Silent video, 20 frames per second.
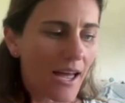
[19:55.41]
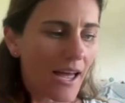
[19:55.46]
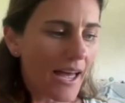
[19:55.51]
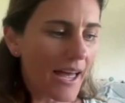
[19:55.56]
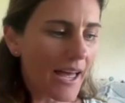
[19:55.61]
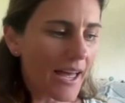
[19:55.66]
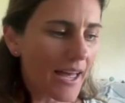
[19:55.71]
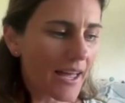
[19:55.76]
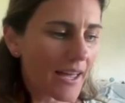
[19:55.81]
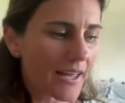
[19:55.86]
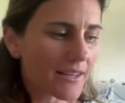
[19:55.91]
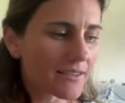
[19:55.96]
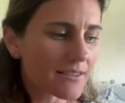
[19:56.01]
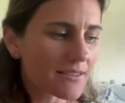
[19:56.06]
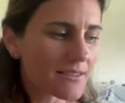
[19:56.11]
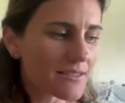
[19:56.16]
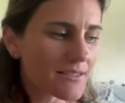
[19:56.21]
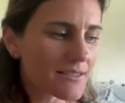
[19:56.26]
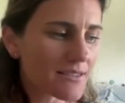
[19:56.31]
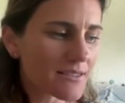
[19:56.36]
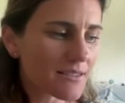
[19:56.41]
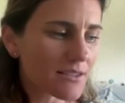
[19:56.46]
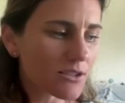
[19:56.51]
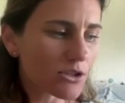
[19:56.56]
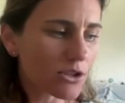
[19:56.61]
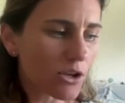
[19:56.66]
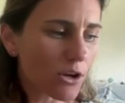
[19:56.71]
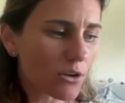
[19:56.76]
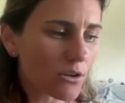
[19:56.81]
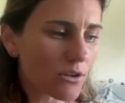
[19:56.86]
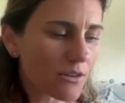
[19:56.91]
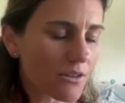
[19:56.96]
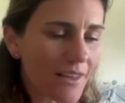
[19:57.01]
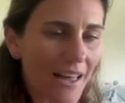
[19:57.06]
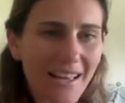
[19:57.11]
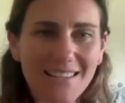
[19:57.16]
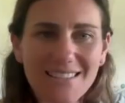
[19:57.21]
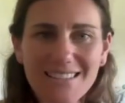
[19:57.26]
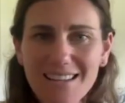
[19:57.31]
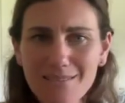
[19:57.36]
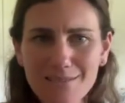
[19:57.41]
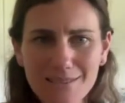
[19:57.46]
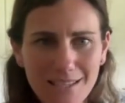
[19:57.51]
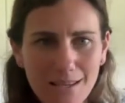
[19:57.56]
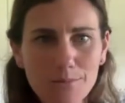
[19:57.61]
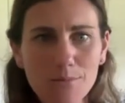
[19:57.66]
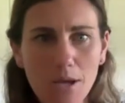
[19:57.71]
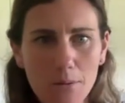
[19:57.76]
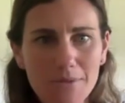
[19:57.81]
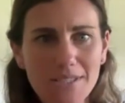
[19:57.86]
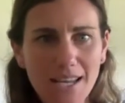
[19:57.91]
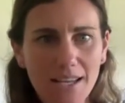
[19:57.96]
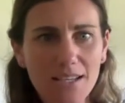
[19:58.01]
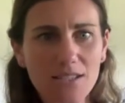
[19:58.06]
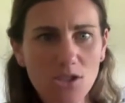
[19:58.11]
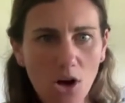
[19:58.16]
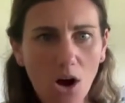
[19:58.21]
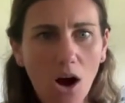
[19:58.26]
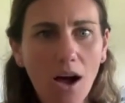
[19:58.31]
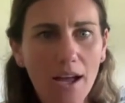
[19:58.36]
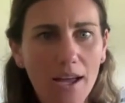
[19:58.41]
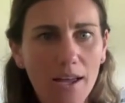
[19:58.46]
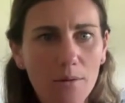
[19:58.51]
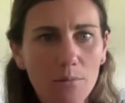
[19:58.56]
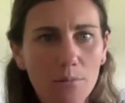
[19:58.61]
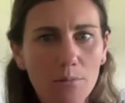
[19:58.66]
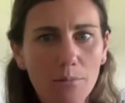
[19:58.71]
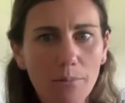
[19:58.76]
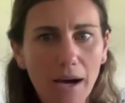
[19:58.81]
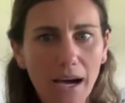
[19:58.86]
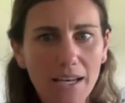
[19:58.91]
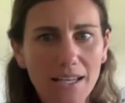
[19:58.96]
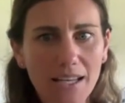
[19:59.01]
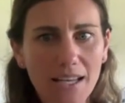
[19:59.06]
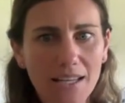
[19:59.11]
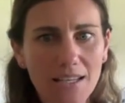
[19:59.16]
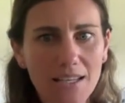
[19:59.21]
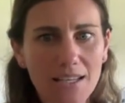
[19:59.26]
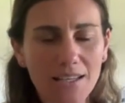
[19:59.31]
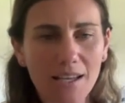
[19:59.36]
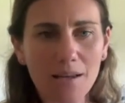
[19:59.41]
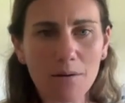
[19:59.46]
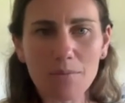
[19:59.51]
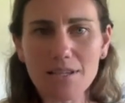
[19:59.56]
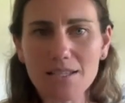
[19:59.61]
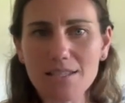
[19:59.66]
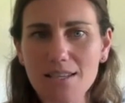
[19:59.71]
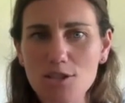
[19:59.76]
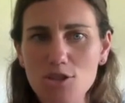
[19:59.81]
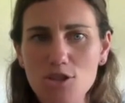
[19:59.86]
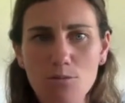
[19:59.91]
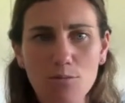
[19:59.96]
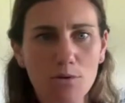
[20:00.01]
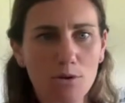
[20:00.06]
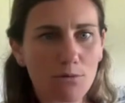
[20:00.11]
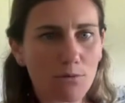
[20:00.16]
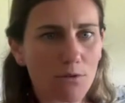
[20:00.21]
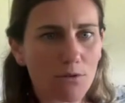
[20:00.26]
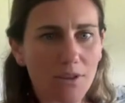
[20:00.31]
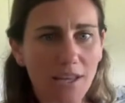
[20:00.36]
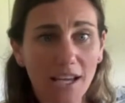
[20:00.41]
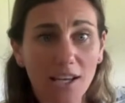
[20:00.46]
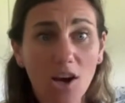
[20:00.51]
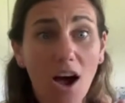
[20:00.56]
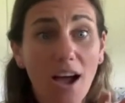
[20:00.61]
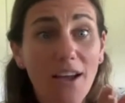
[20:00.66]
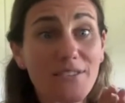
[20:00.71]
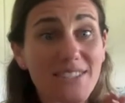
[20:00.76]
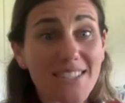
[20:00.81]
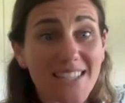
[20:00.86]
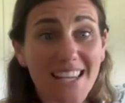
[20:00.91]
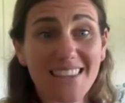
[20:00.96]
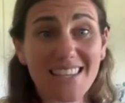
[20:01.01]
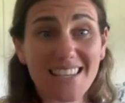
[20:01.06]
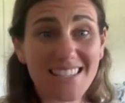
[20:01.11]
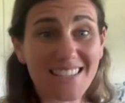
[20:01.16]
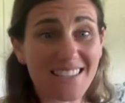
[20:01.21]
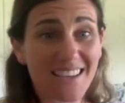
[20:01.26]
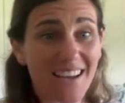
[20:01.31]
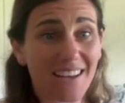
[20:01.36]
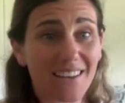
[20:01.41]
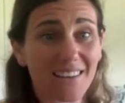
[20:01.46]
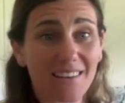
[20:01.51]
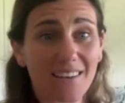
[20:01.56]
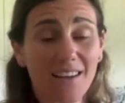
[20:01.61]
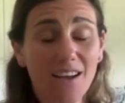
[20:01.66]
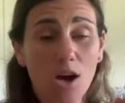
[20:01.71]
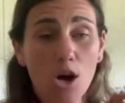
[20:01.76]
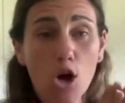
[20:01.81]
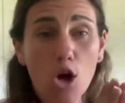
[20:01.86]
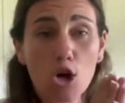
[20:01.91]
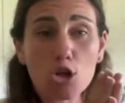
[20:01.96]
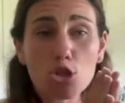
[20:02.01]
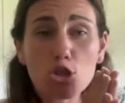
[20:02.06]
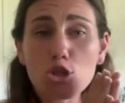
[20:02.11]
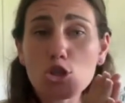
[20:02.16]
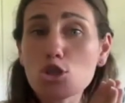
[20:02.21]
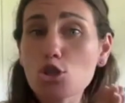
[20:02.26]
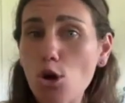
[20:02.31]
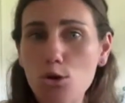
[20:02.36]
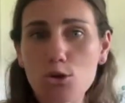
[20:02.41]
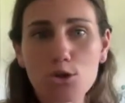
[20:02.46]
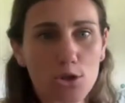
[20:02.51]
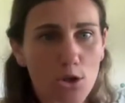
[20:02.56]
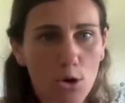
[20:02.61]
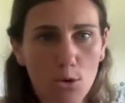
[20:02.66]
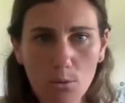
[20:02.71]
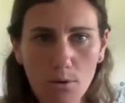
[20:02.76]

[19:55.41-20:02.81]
And, that sometimes takes time, but it can be such a beautiful thing. And I've seen this done so, so